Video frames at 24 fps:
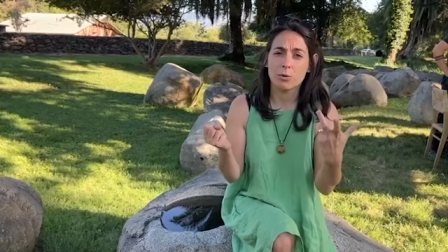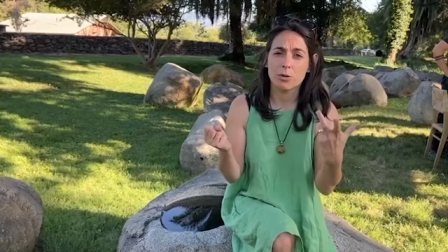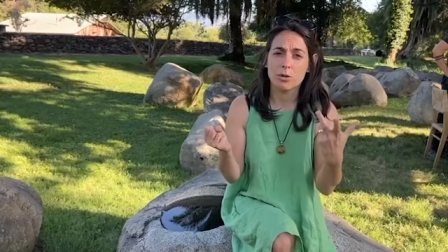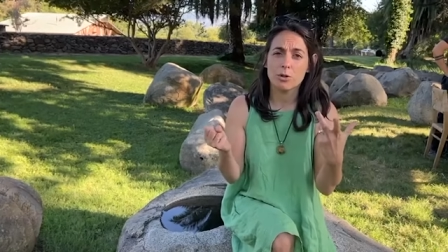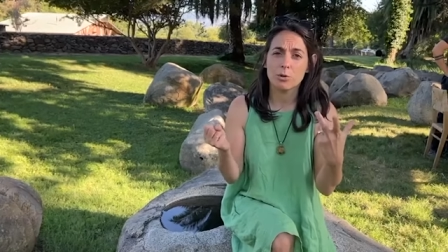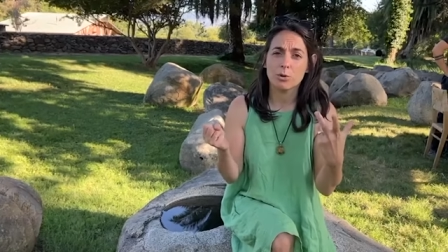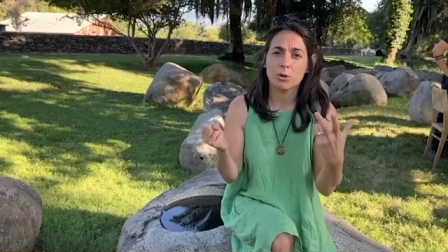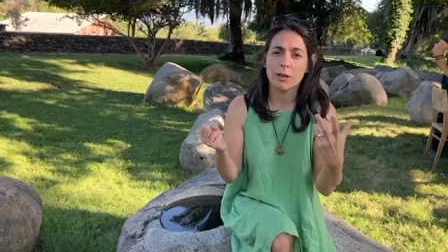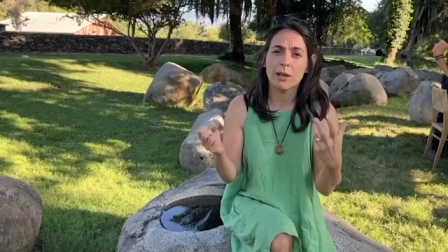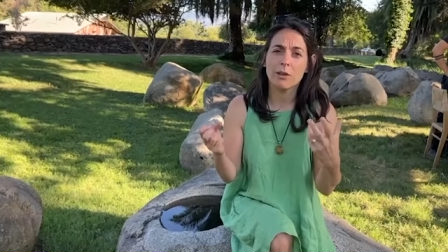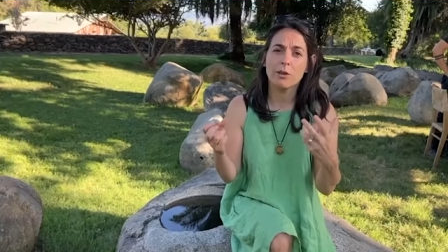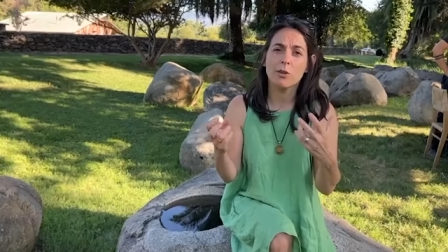
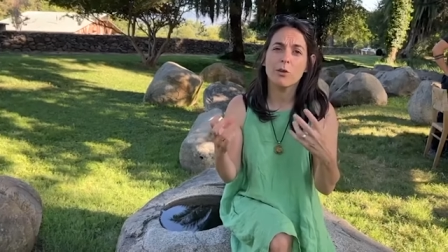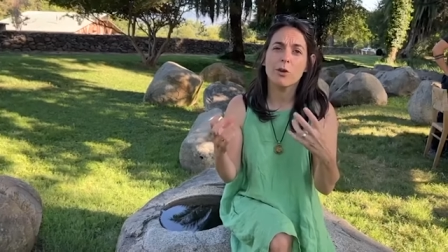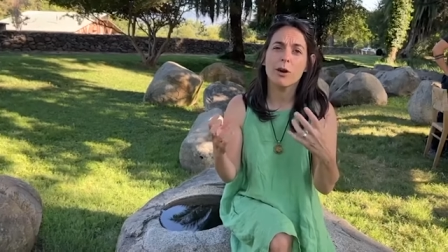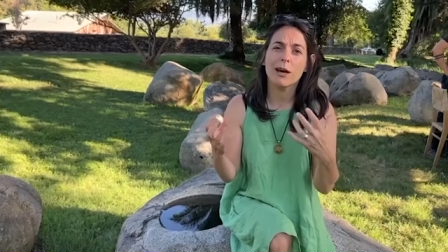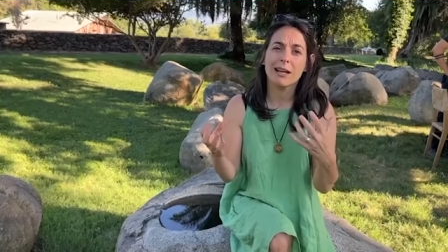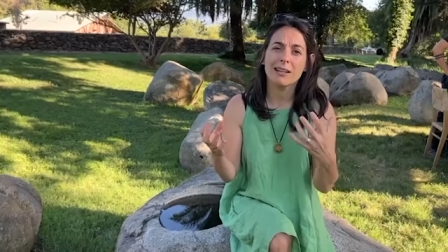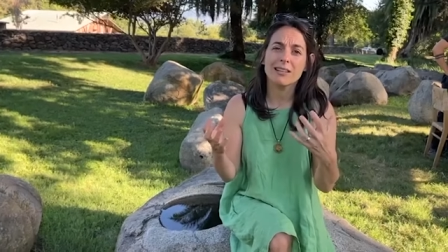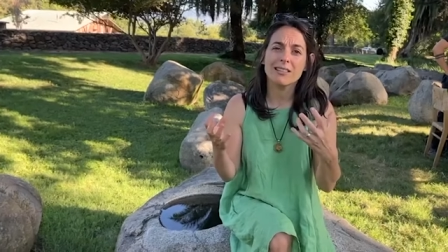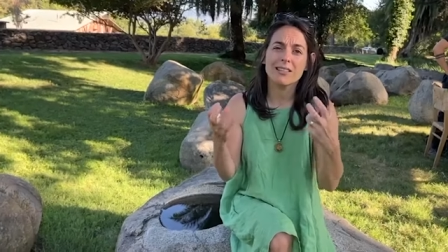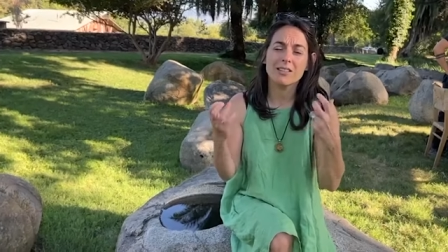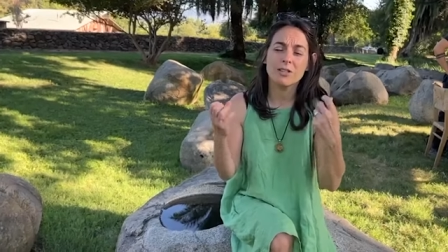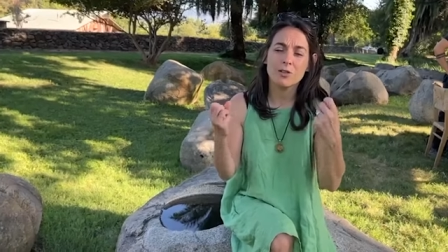So they don't
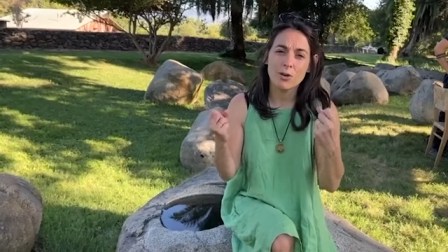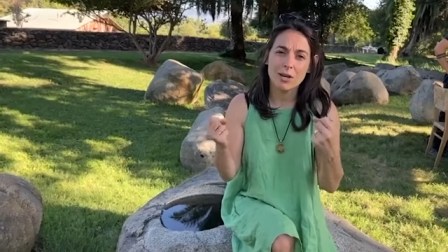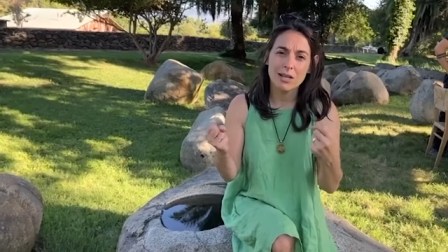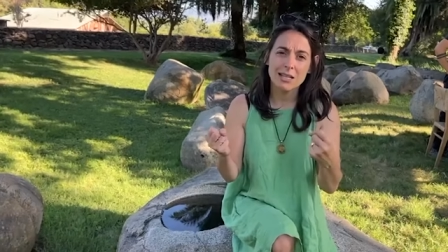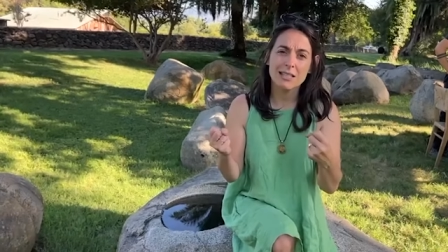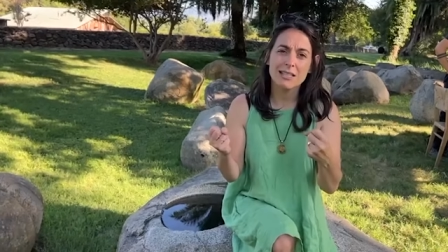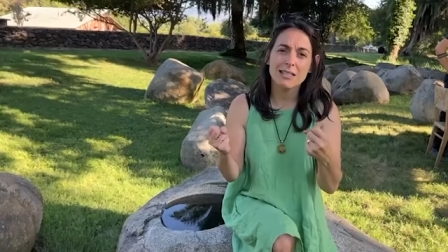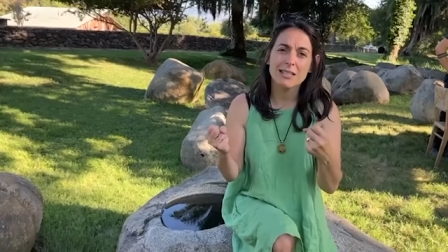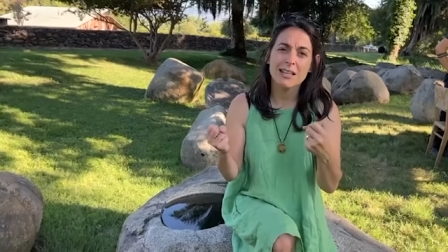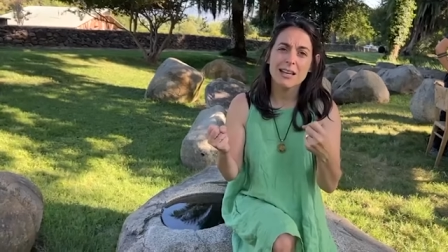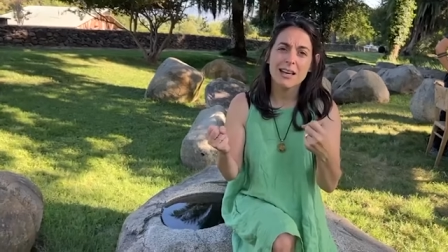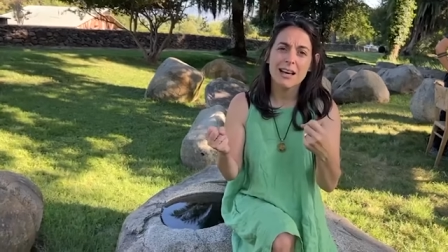get
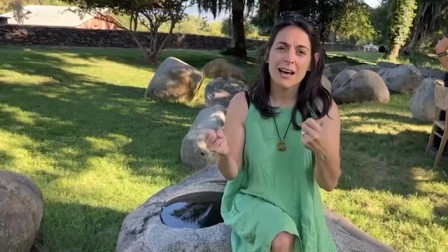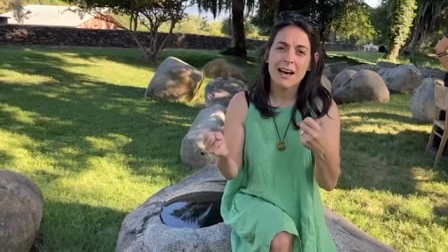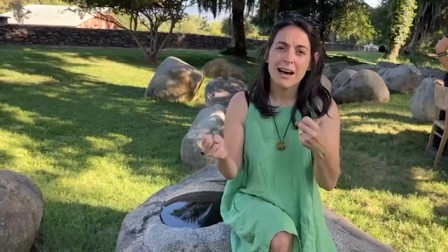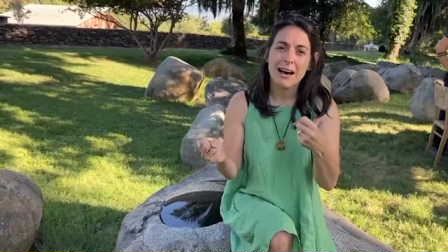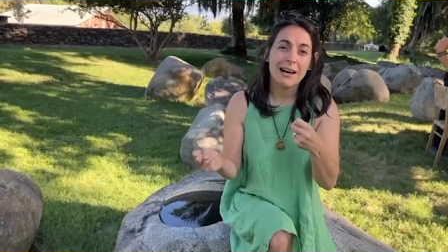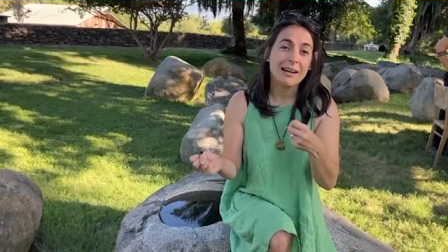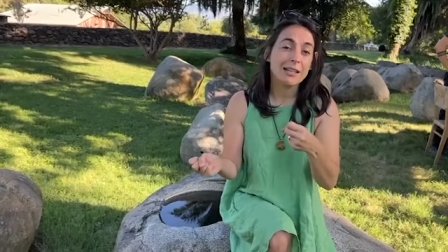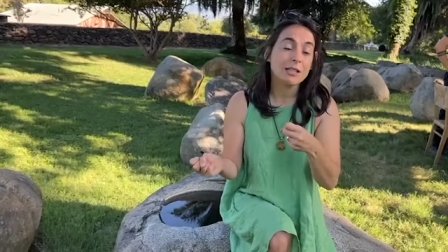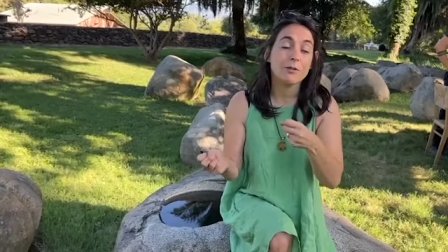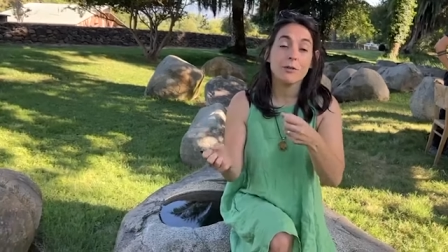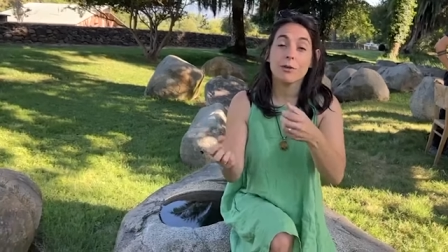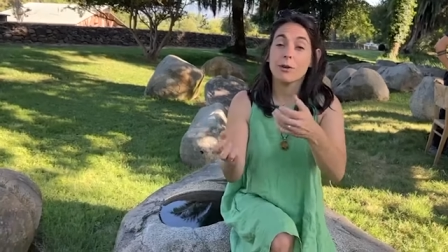stressed
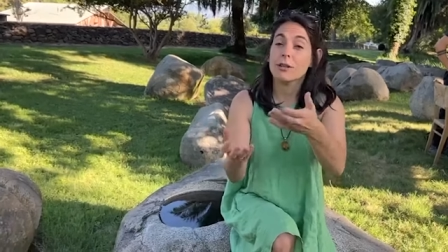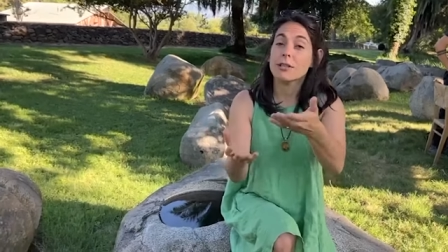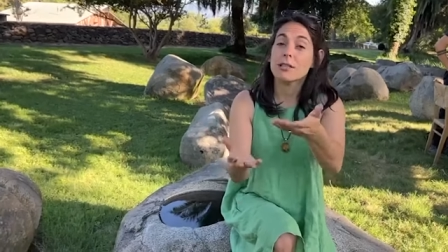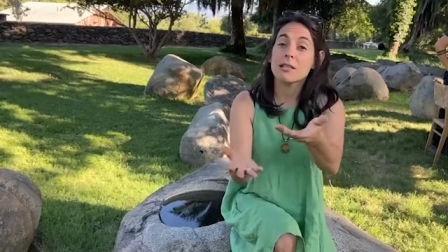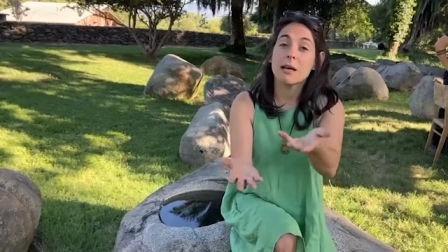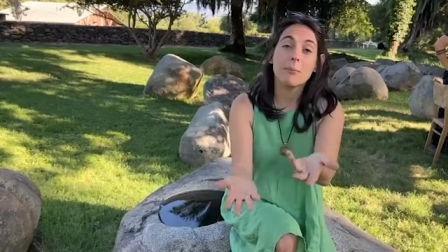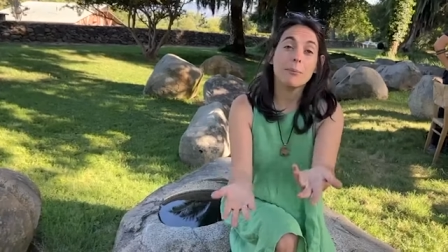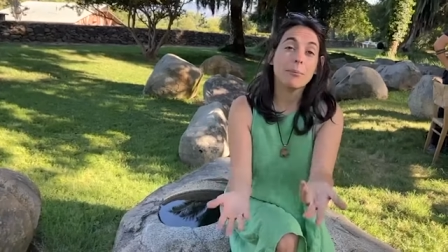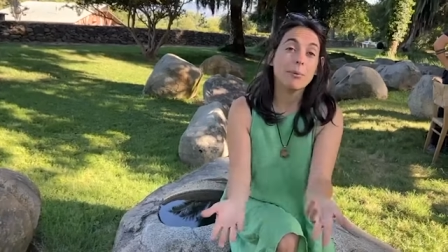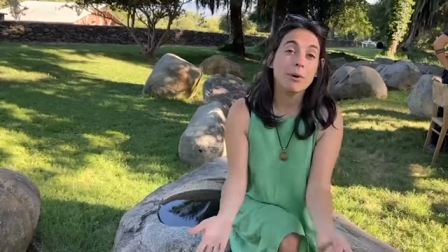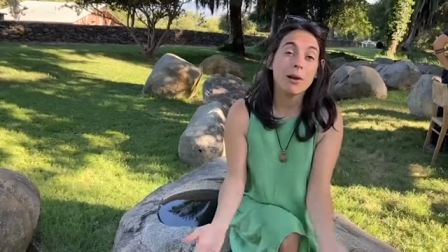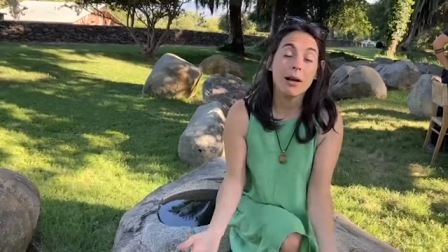as, for
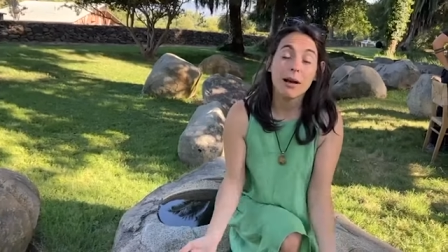example,